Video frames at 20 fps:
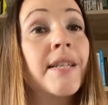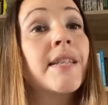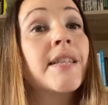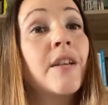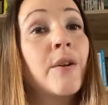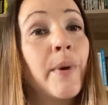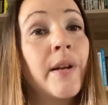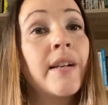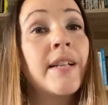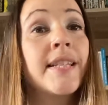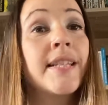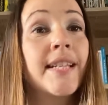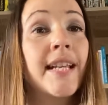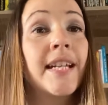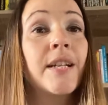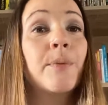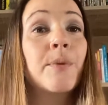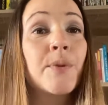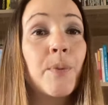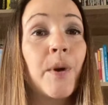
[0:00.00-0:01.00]
So when I said
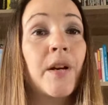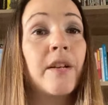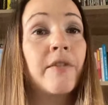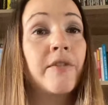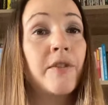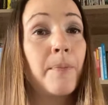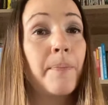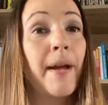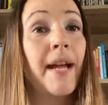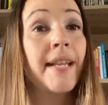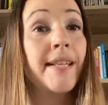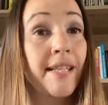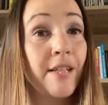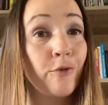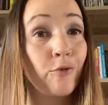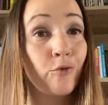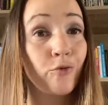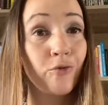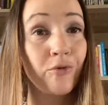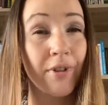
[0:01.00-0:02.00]
it was one of the best, it
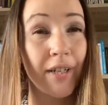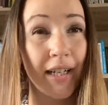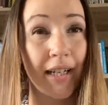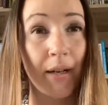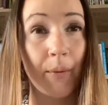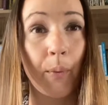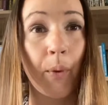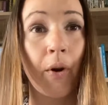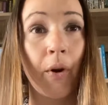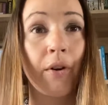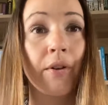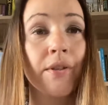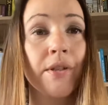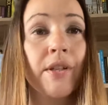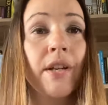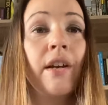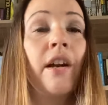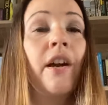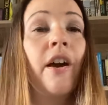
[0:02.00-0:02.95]
really was